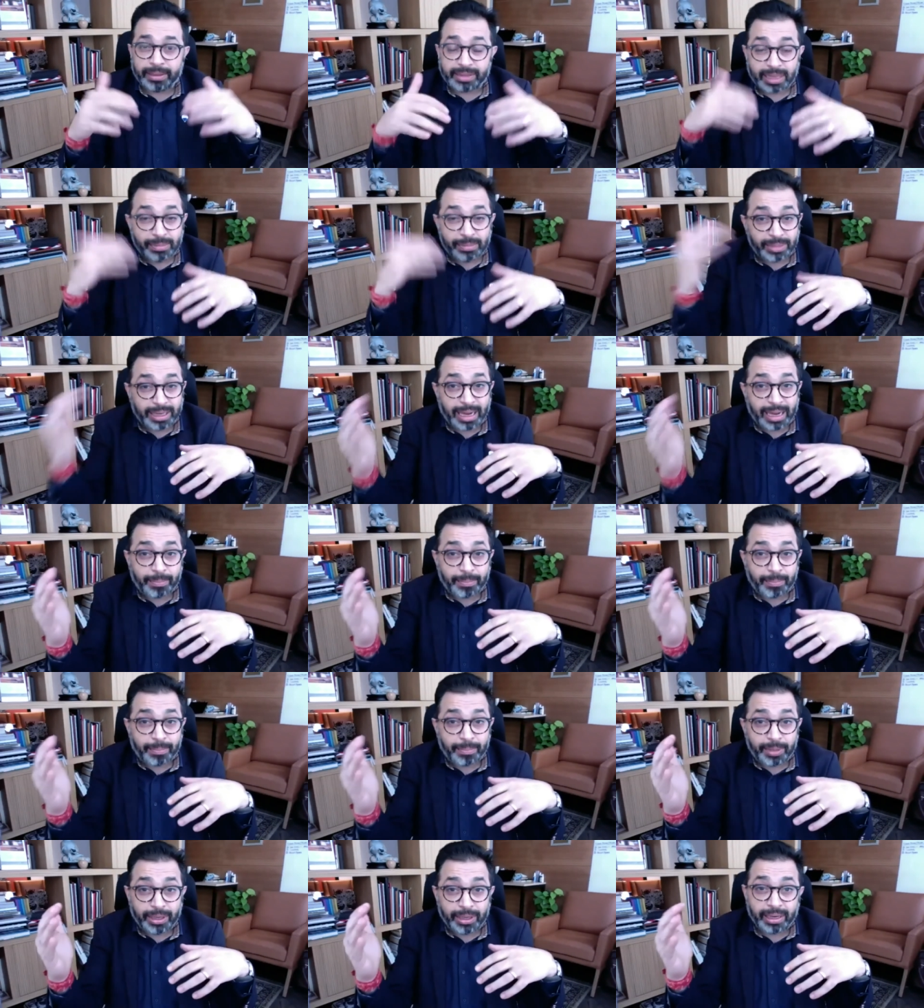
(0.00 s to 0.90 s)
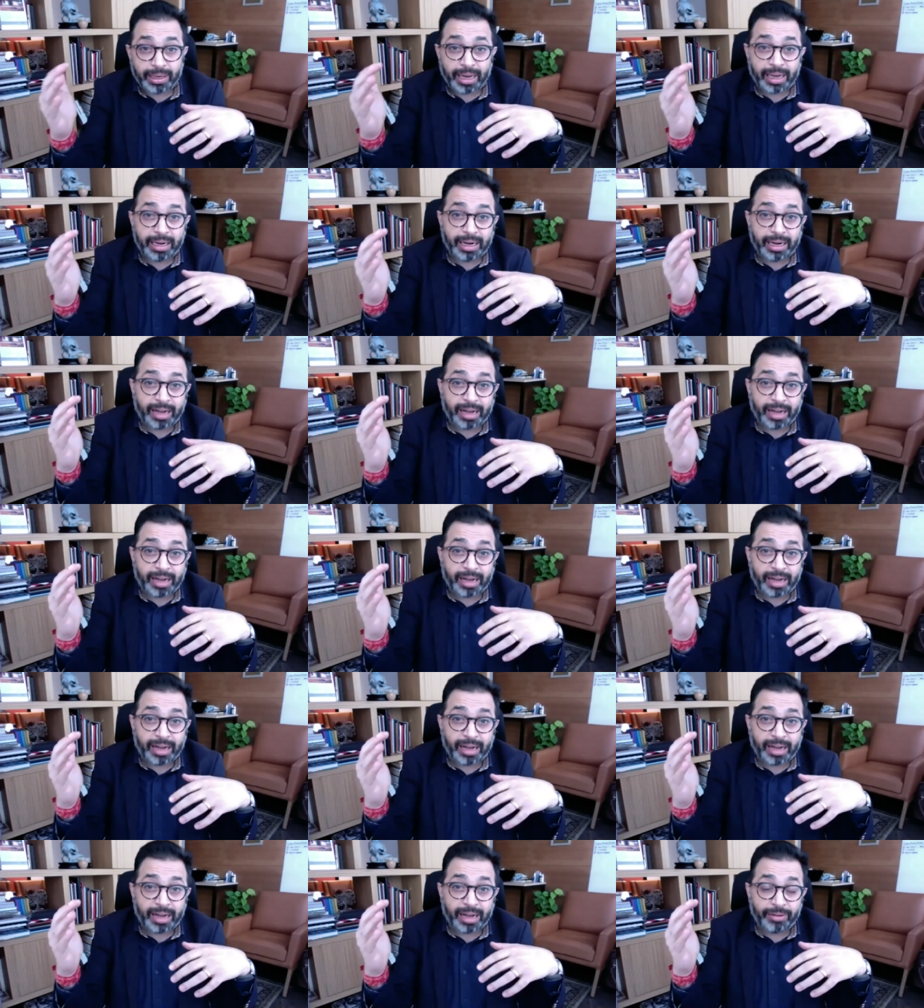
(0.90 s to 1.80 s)
Same thing happened in 9/11
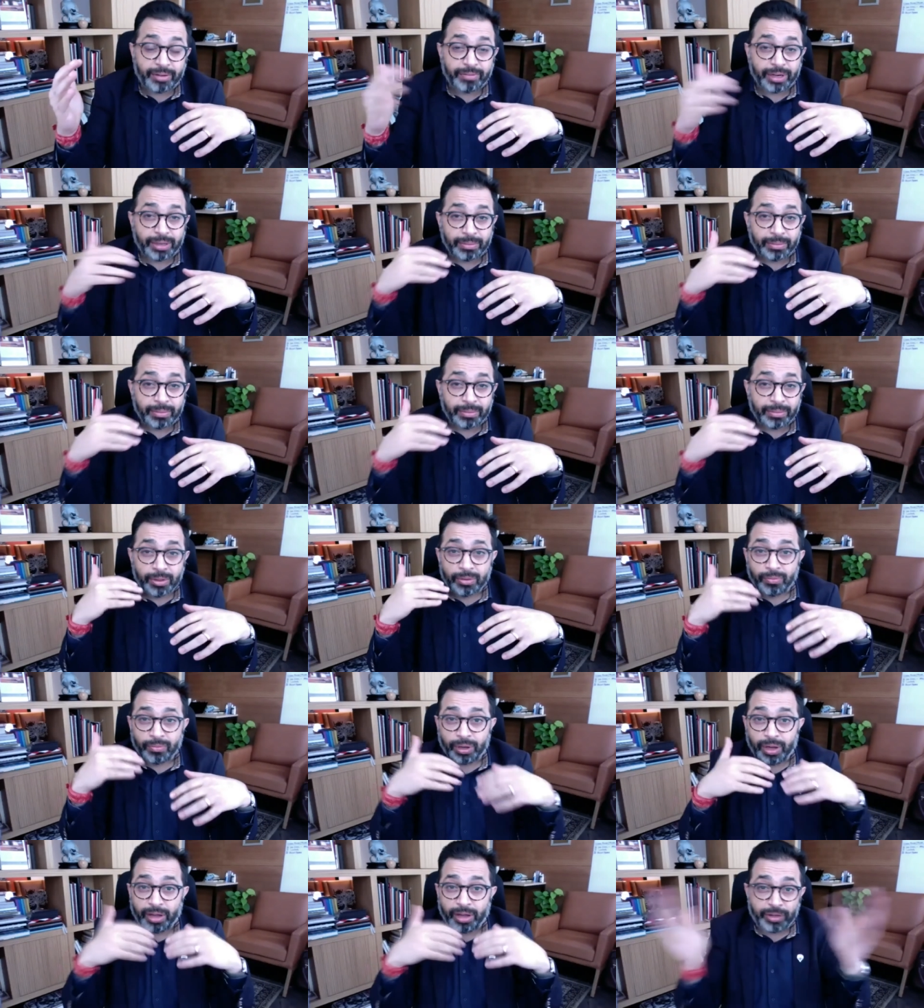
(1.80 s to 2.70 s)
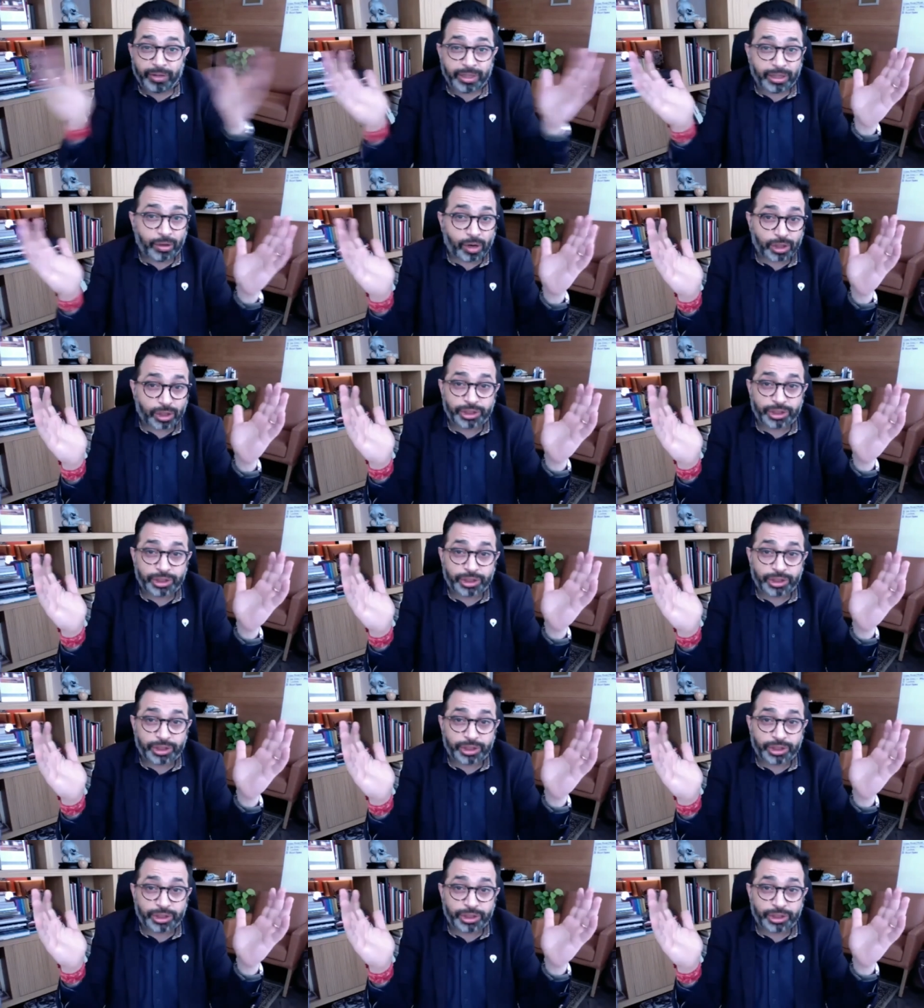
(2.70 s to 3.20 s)
when when everything got shut.